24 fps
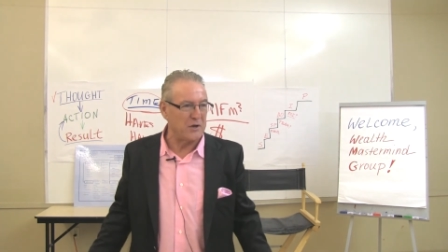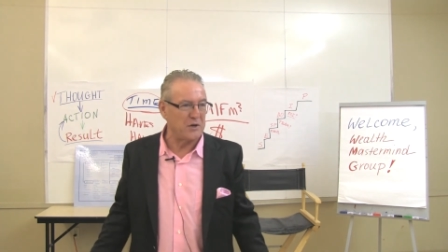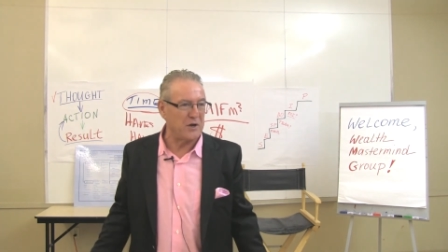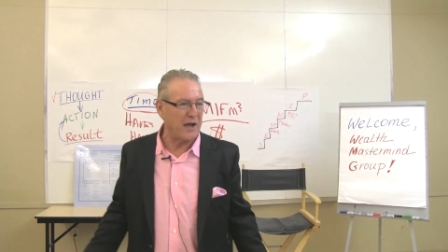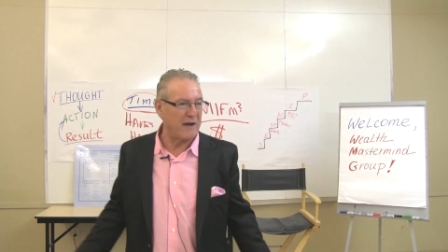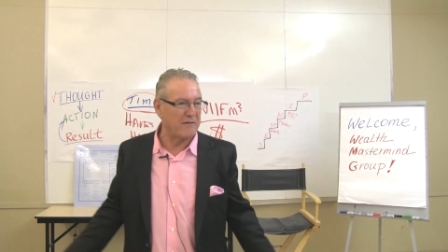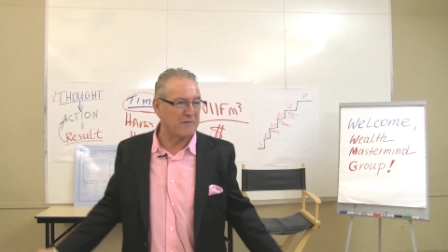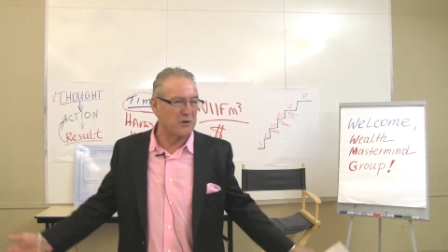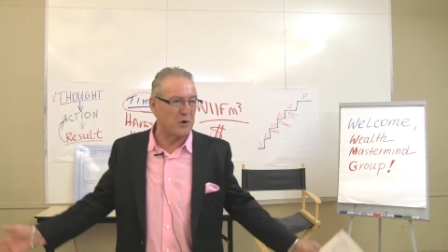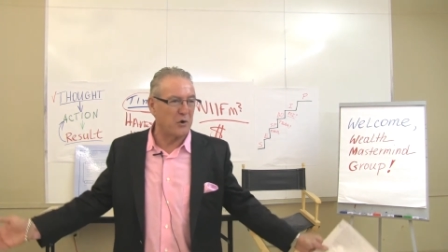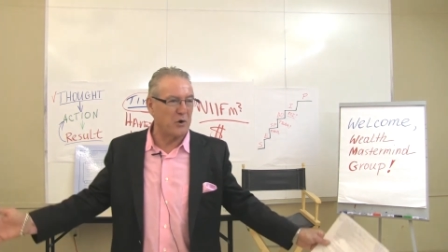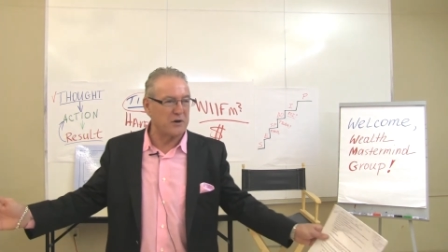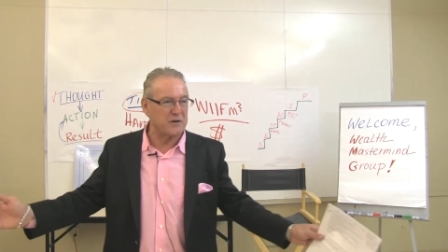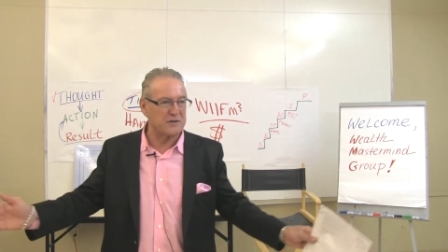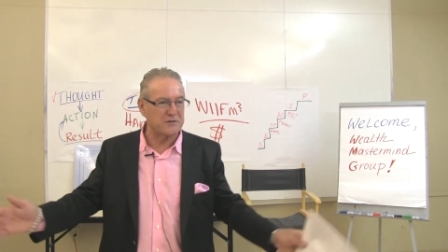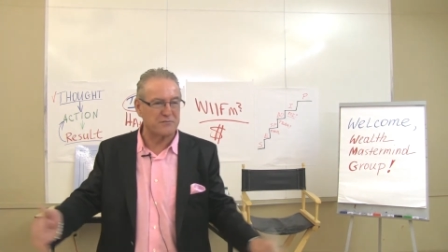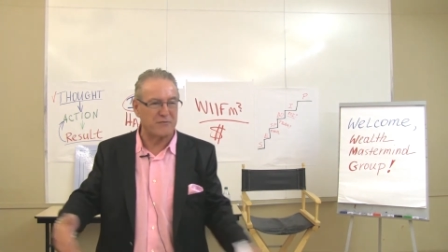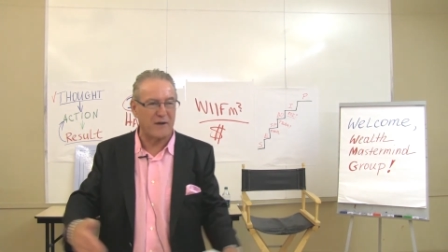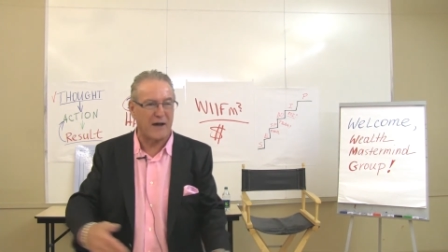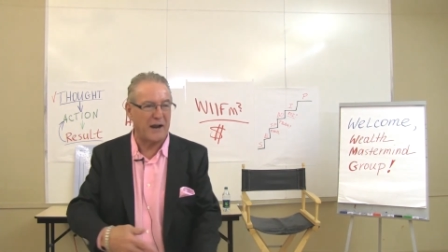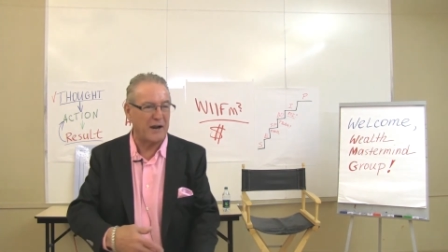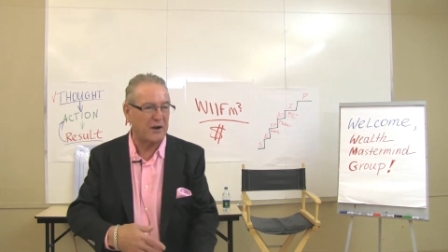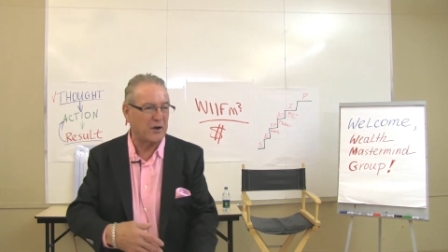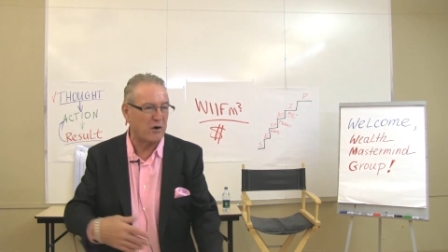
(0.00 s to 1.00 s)
you have lawyers
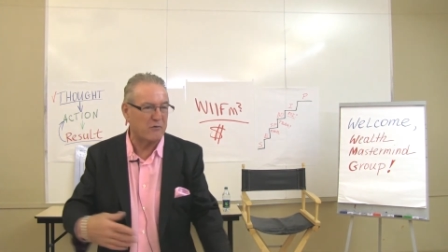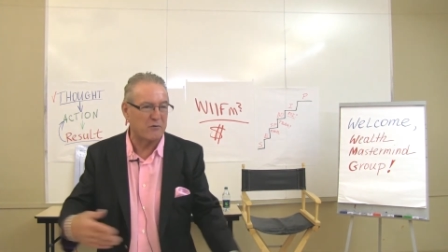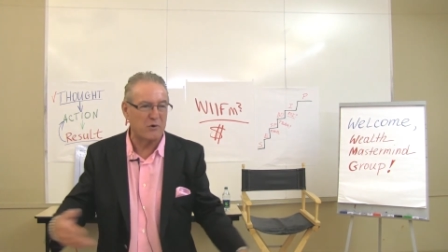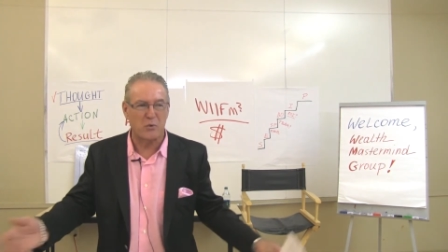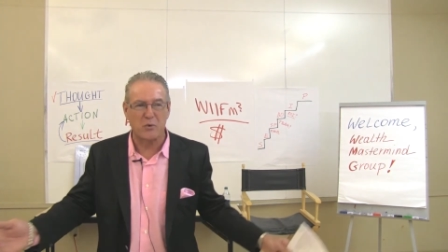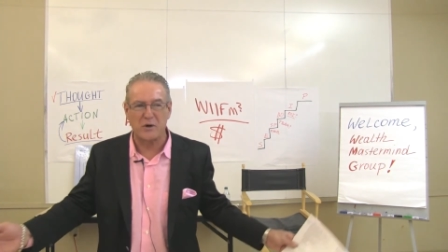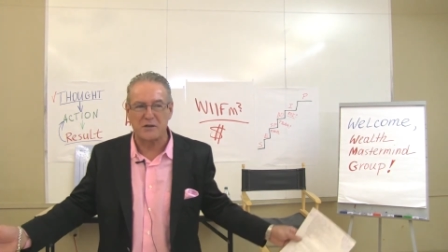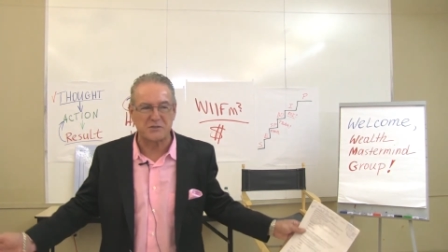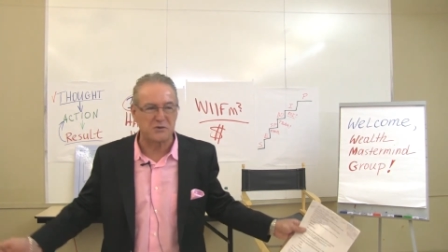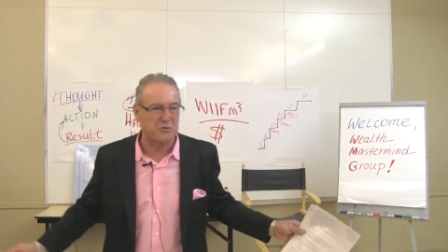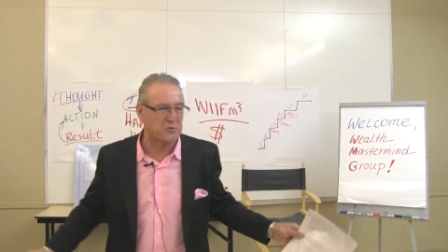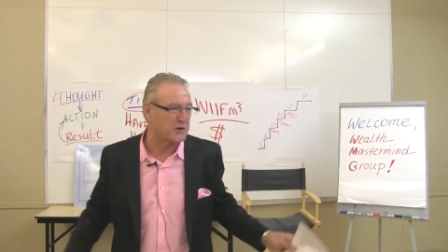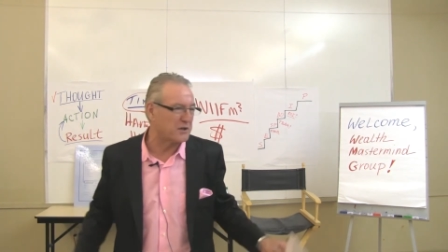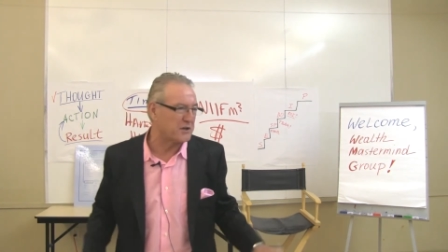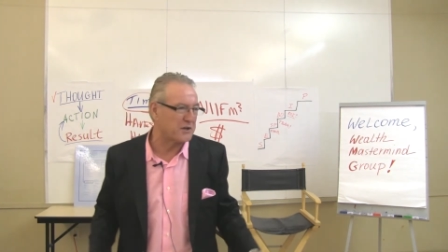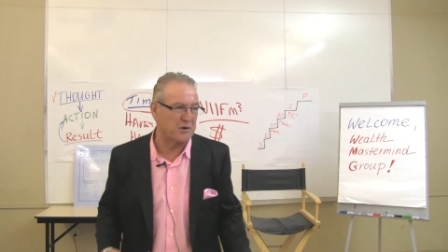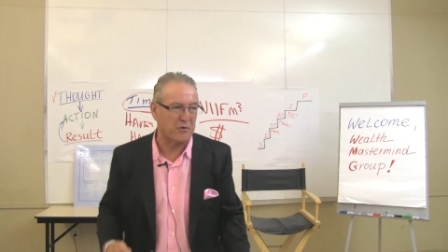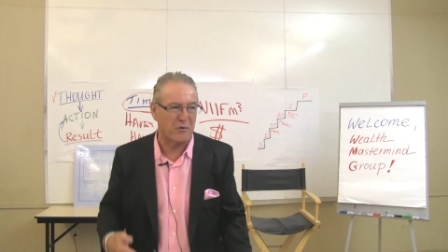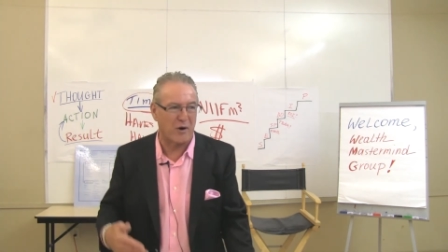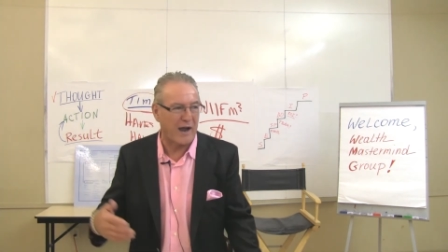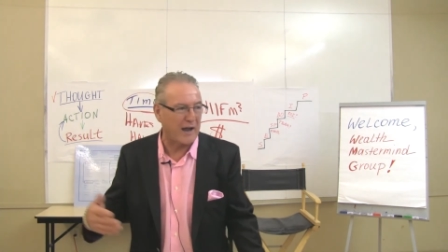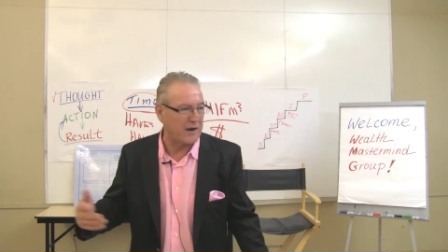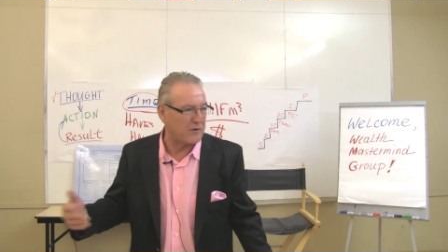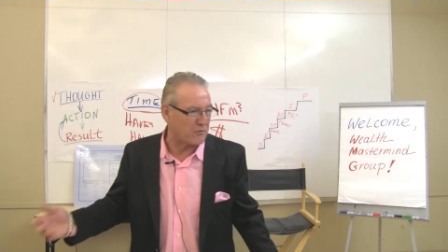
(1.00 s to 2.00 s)
fighting over what's really
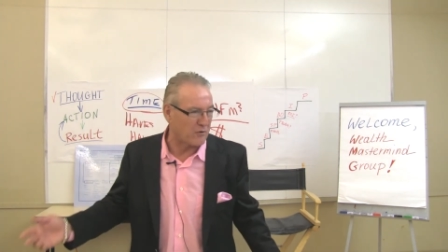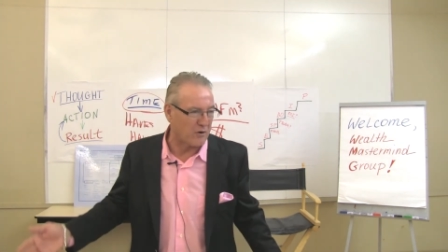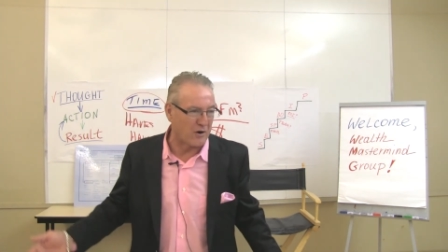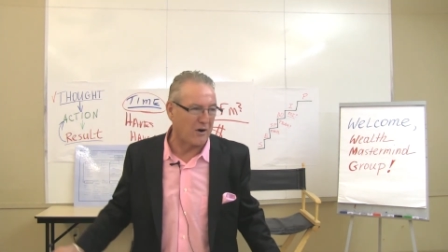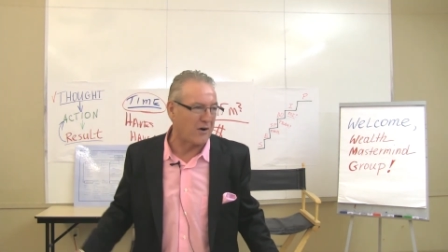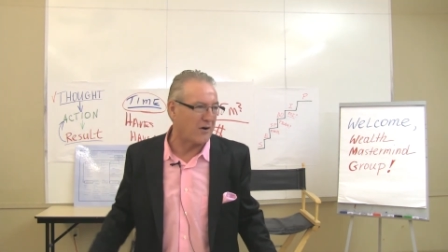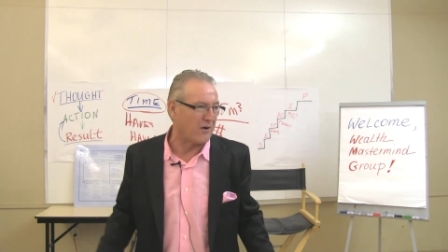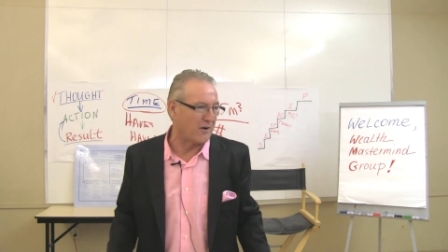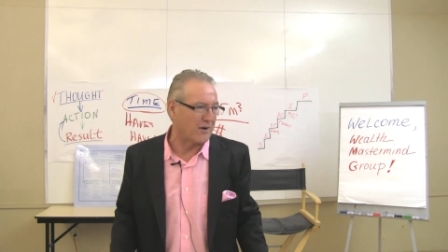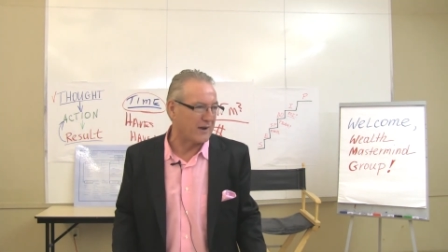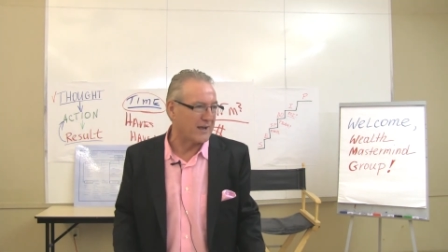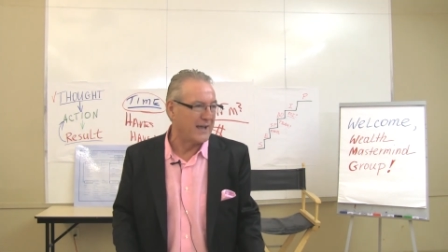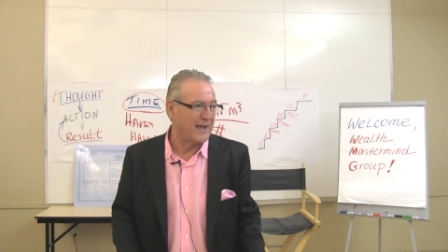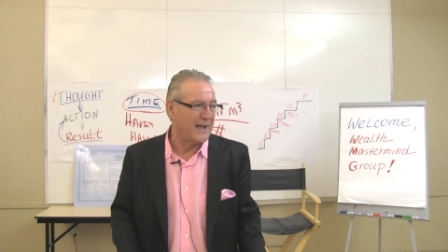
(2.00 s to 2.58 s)
right and wrong.